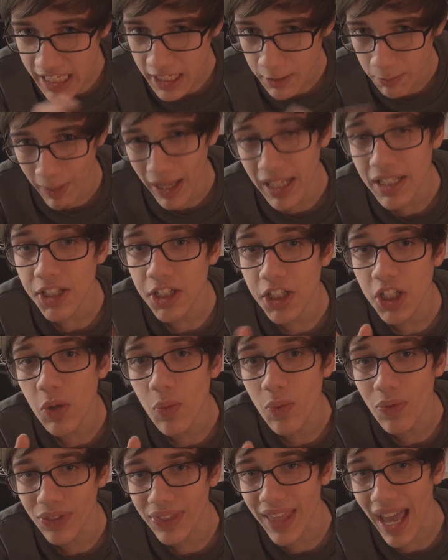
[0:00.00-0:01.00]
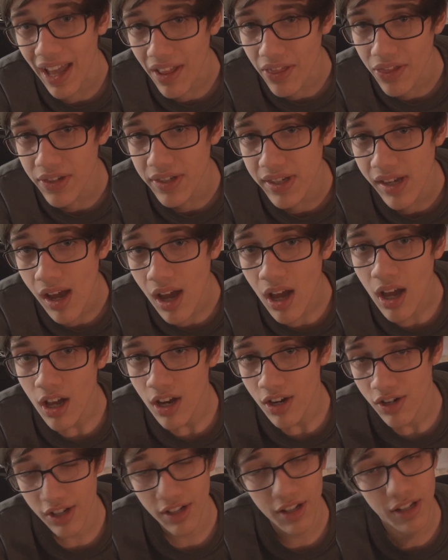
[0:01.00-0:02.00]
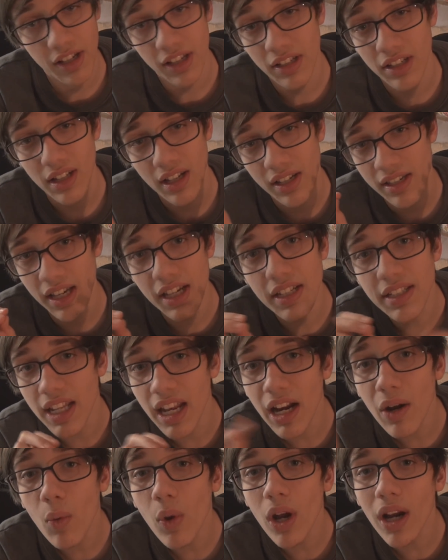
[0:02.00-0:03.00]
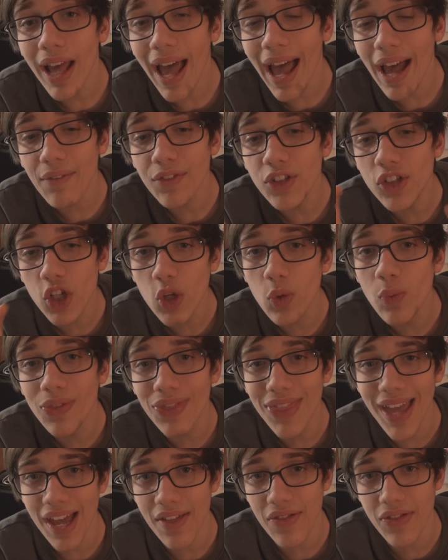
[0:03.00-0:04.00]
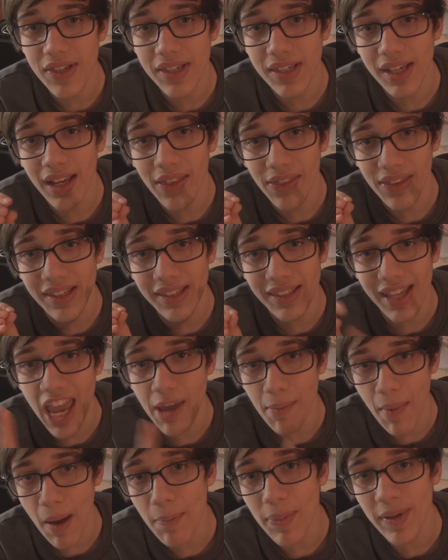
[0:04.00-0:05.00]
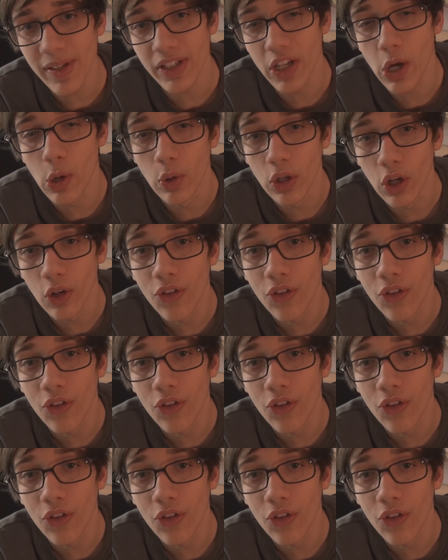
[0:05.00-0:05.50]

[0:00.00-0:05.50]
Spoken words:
split 2 deaths, just because I didn't want to have 2 deaths in the same episode,